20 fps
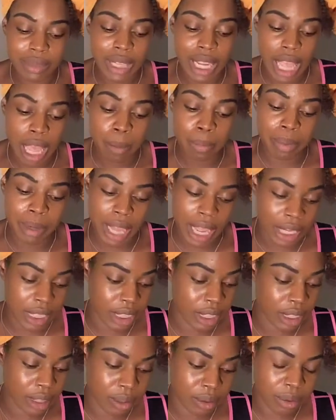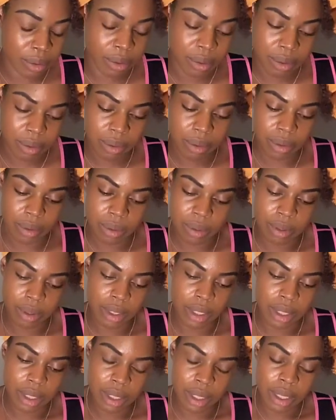I'm blocking you.
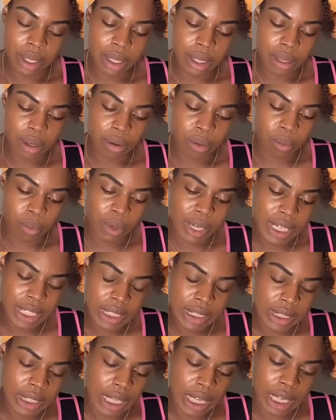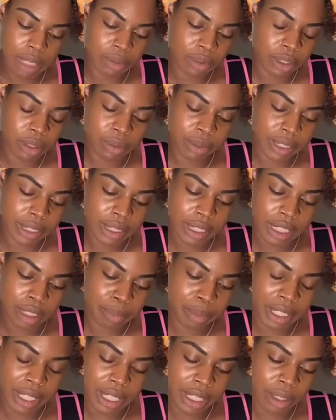What is Taurus going to
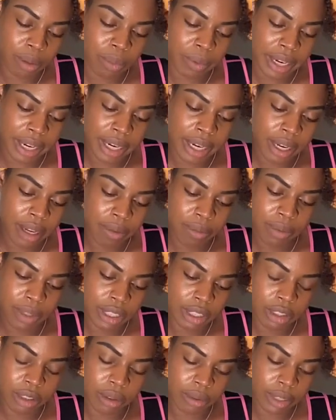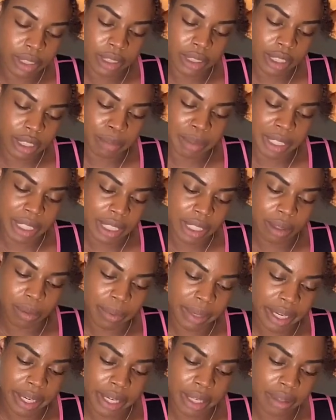be unaware of? What is Taurus going to be
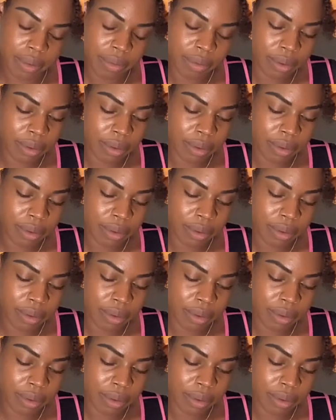unaware of